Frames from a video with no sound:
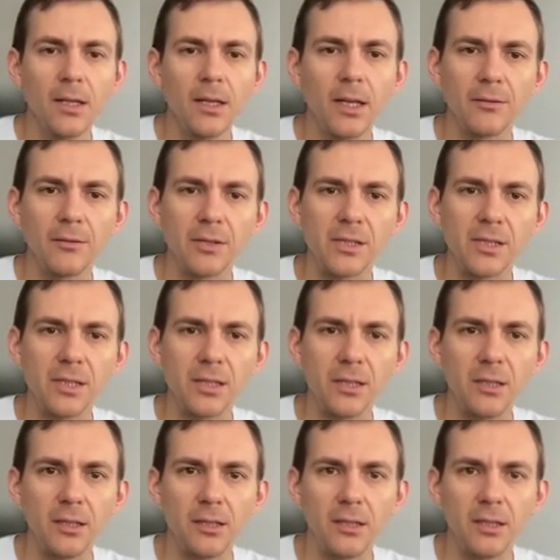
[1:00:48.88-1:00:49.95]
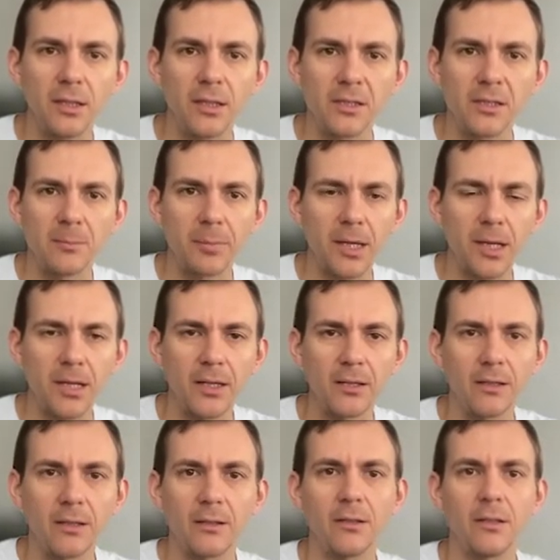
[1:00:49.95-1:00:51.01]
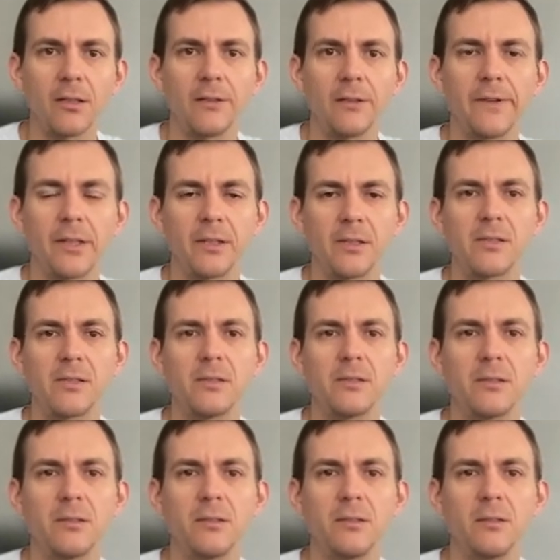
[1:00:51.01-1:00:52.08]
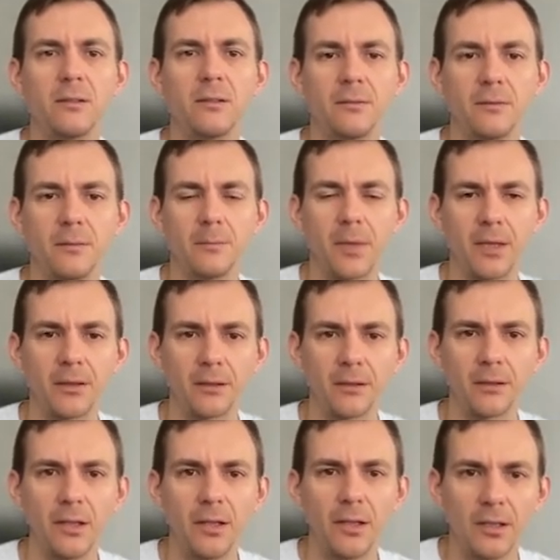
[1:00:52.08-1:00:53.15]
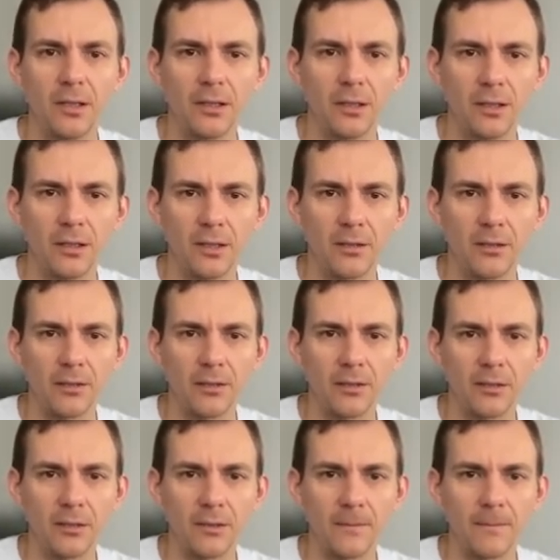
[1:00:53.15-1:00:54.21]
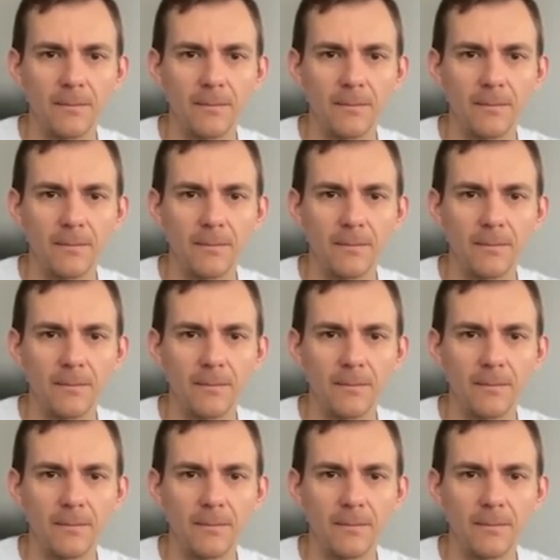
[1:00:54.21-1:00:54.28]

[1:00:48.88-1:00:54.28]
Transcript: And we see in its apply events method, it uh,